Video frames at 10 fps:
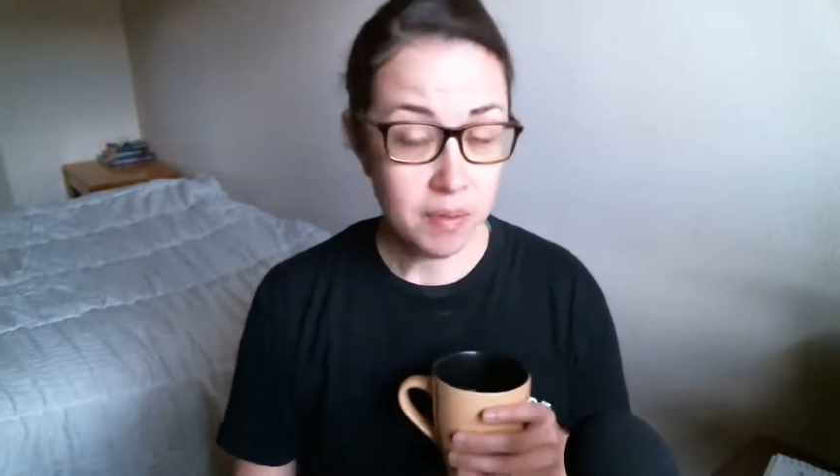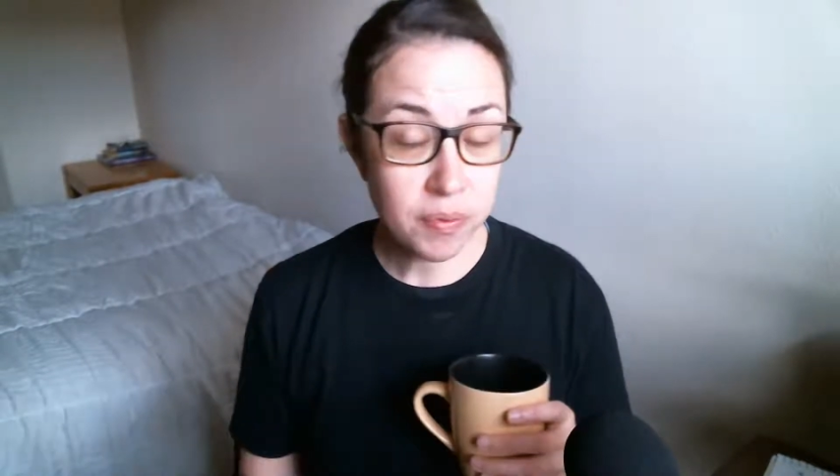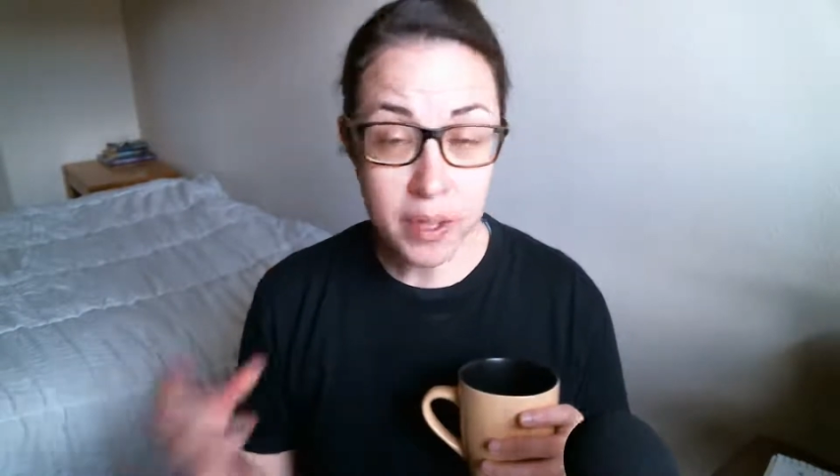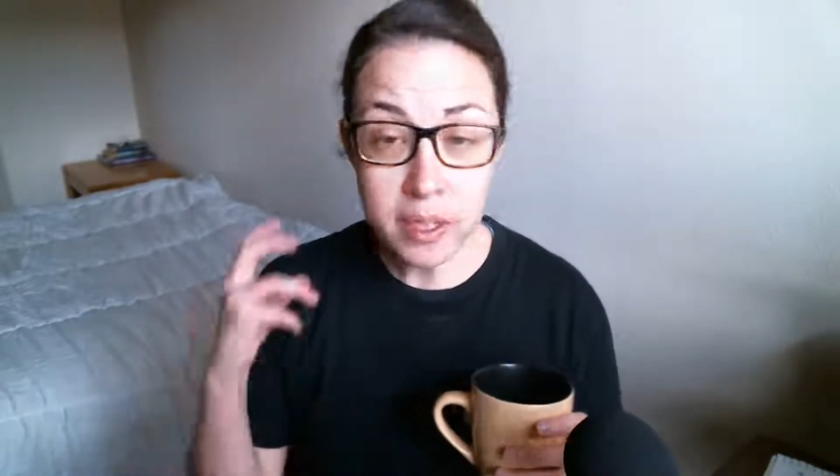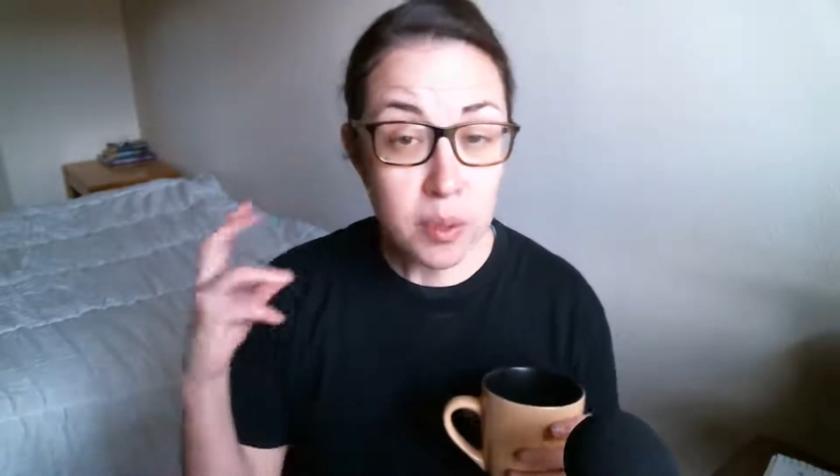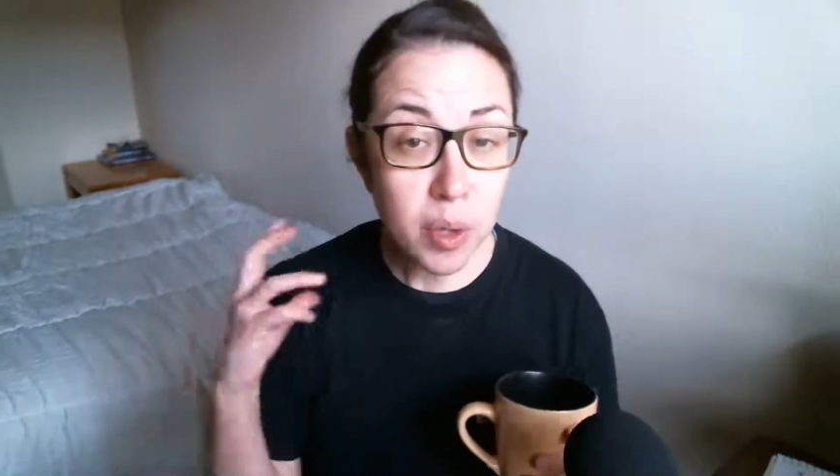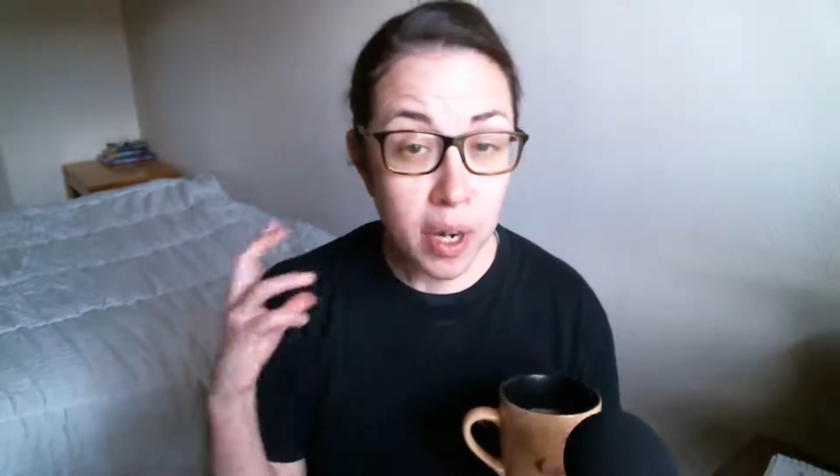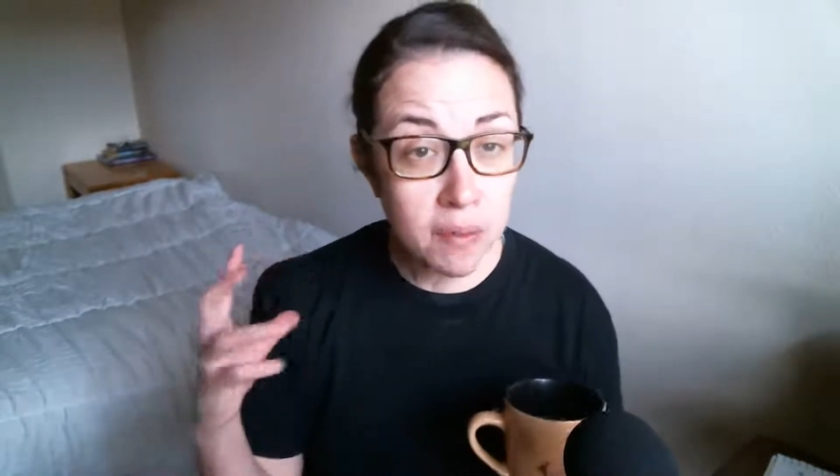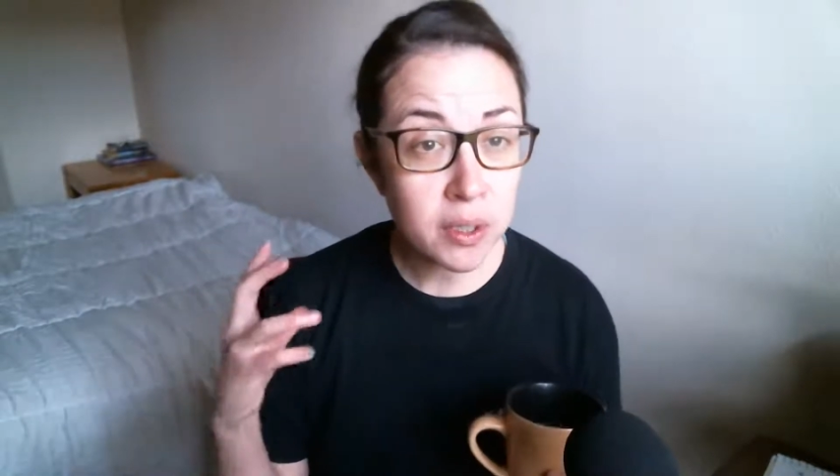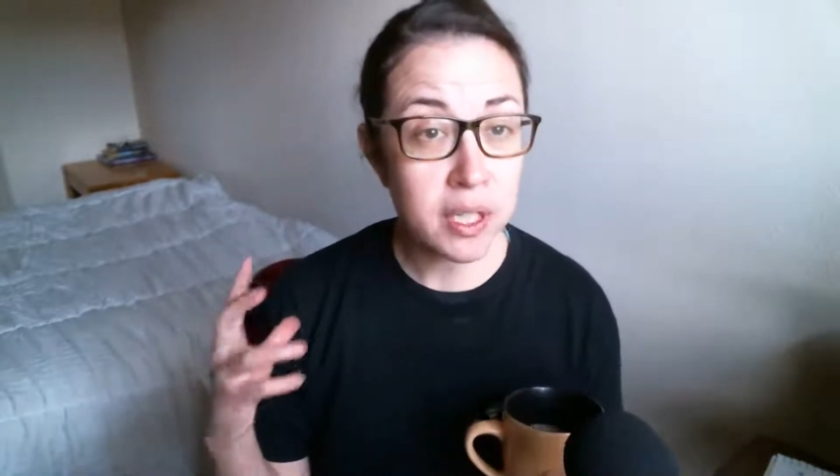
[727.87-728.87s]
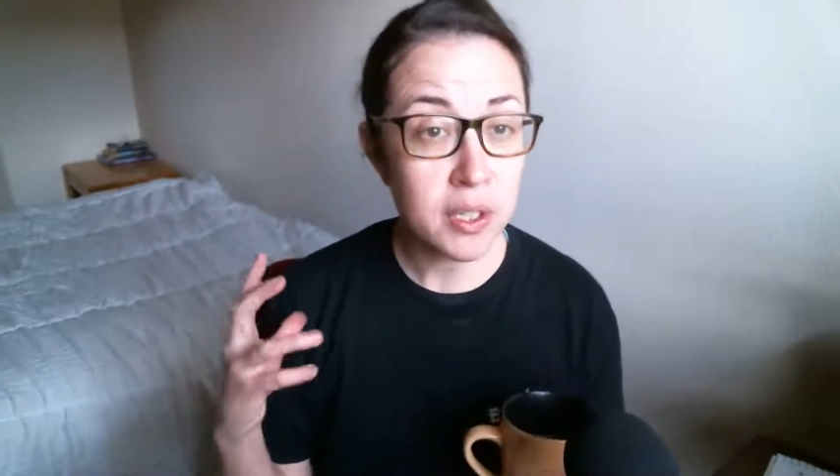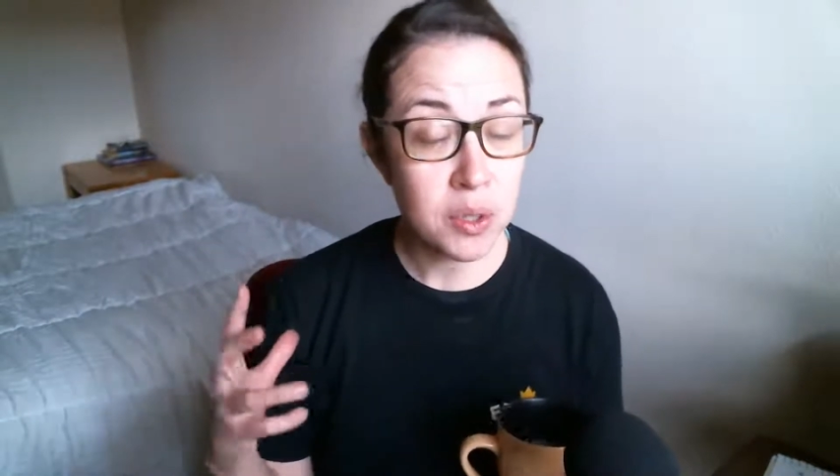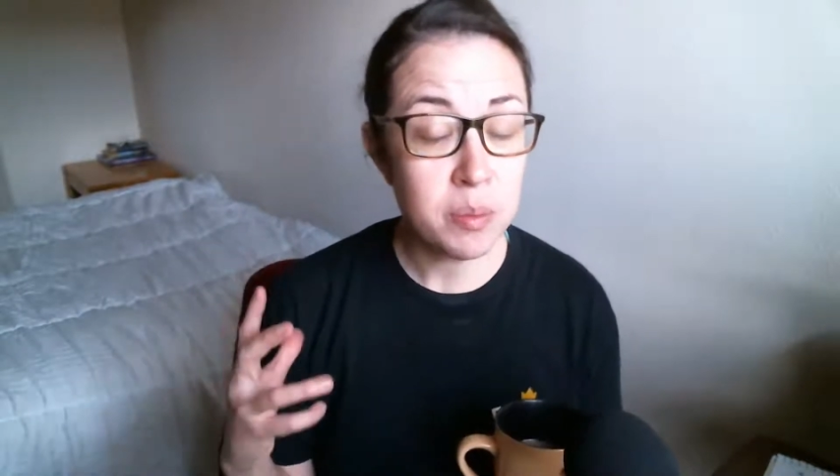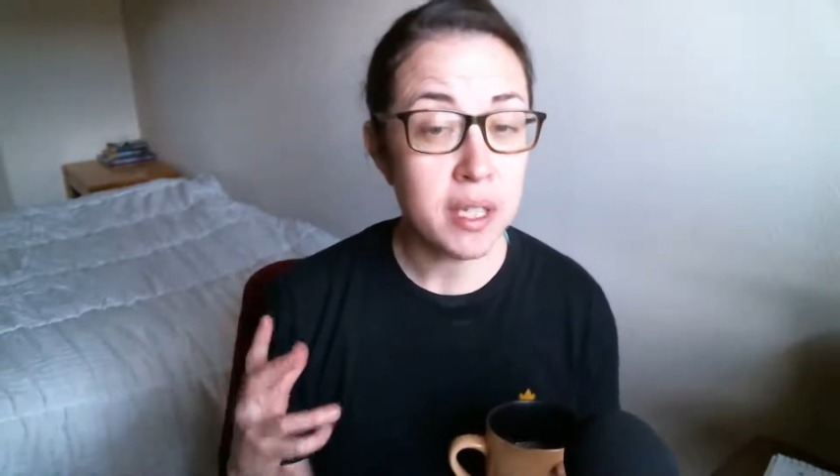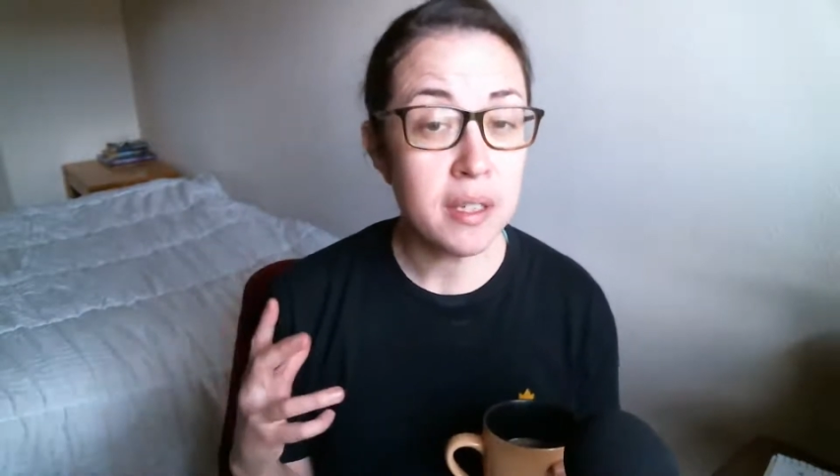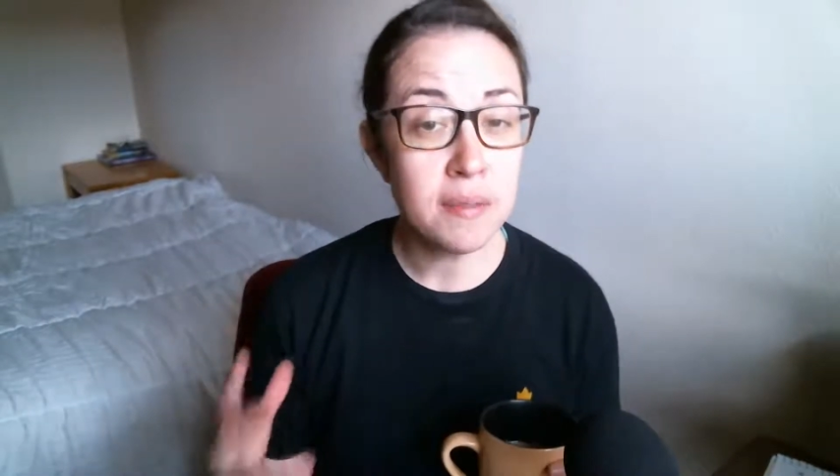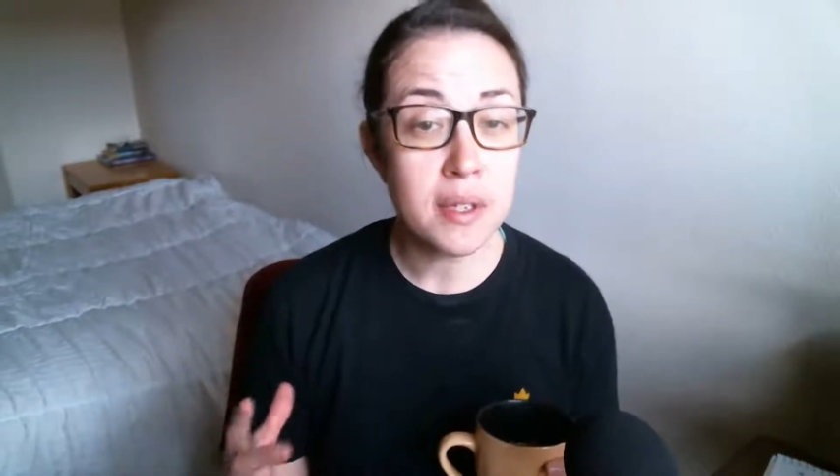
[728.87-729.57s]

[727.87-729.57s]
Frankly, whatever gets you making